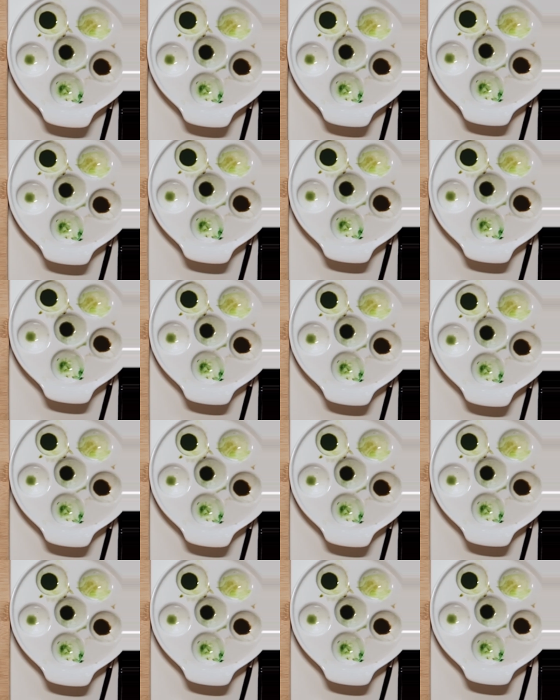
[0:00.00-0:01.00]
And if we
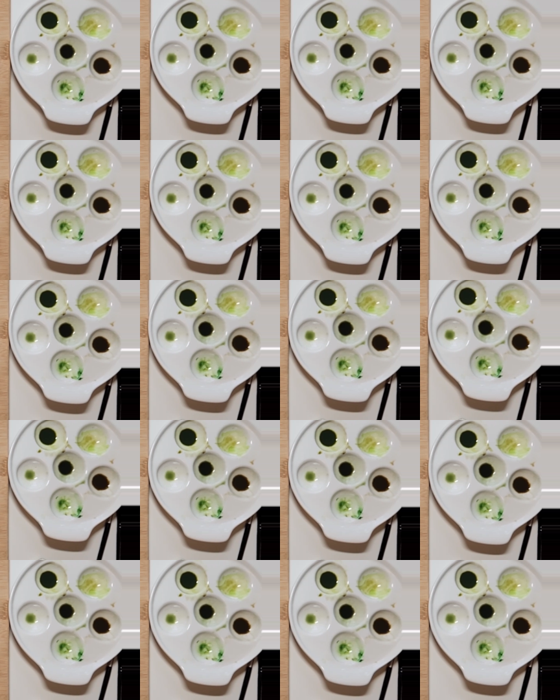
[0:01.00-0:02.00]
kind of
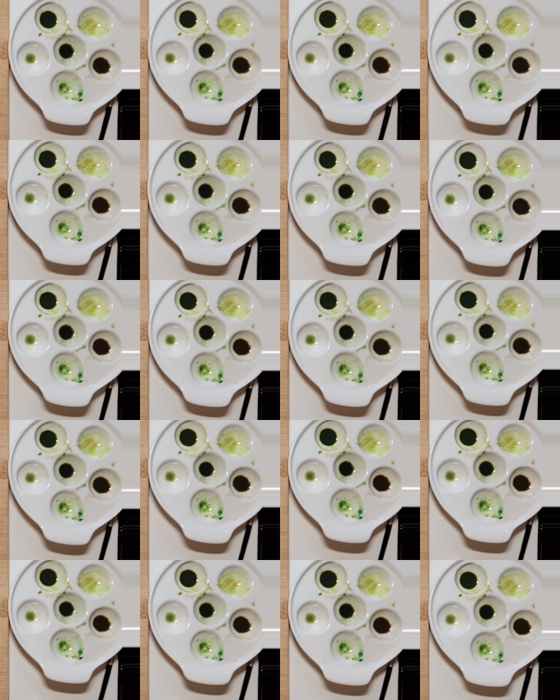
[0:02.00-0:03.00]
go
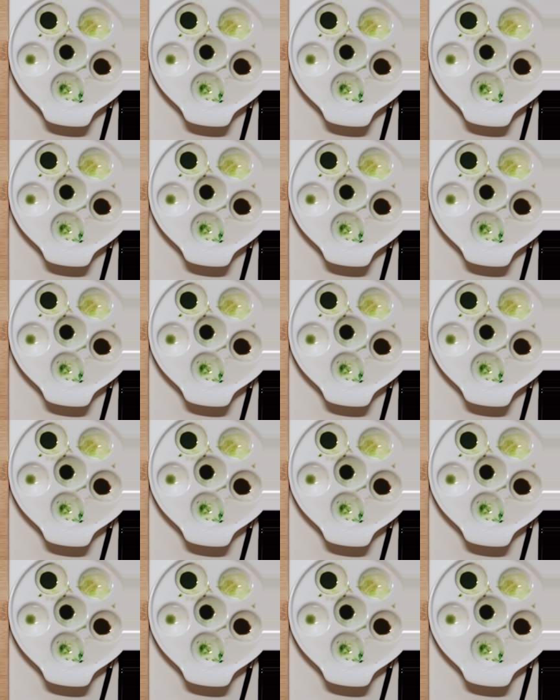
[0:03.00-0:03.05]
under